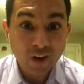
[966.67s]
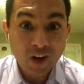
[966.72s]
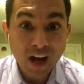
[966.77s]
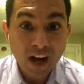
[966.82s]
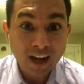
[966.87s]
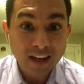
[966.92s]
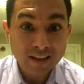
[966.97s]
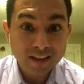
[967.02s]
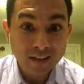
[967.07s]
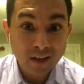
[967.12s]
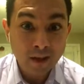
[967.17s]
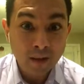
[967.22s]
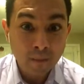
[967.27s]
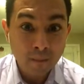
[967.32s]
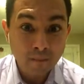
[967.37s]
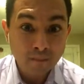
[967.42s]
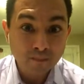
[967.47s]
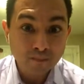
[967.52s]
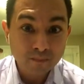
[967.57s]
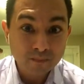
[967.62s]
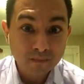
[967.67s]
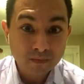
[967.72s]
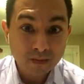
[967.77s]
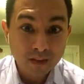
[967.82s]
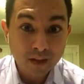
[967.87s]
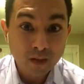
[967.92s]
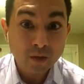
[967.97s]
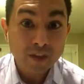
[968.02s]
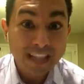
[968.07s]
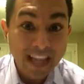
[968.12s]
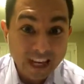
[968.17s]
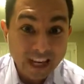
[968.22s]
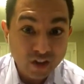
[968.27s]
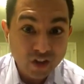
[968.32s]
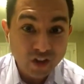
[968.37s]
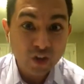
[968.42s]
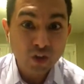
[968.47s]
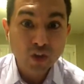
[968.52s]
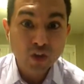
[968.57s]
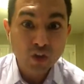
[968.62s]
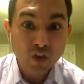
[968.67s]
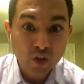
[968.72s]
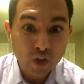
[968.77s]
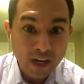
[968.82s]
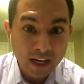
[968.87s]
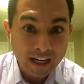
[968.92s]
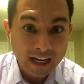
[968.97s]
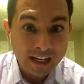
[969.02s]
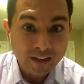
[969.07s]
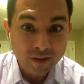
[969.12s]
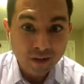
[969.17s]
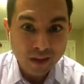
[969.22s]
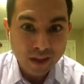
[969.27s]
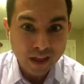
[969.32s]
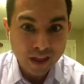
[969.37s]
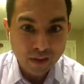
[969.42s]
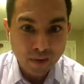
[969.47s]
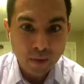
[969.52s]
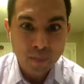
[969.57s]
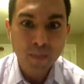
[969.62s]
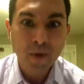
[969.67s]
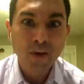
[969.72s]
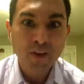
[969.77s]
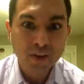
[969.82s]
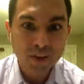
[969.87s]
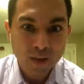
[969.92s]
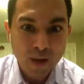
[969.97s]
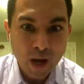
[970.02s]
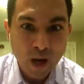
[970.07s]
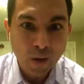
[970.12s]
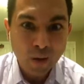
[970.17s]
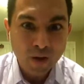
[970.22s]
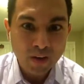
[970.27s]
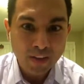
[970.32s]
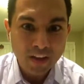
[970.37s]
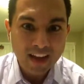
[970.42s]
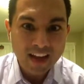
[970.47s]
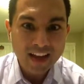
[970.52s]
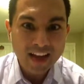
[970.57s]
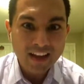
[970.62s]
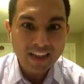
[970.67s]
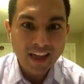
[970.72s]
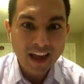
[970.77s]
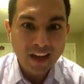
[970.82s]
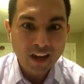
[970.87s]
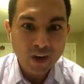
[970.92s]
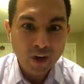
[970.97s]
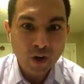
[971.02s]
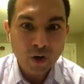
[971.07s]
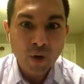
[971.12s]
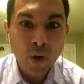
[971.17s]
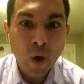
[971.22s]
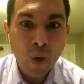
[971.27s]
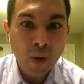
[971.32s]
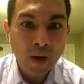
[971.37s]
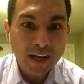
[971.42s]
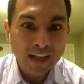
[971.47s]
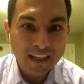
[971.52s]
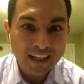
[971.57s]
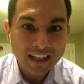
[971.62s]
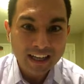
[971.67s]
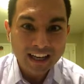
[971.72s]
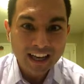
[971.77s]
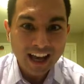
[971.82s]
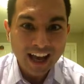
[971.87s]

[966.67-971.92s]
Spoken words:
cause some tension or strain as you think through personnel and that you're growing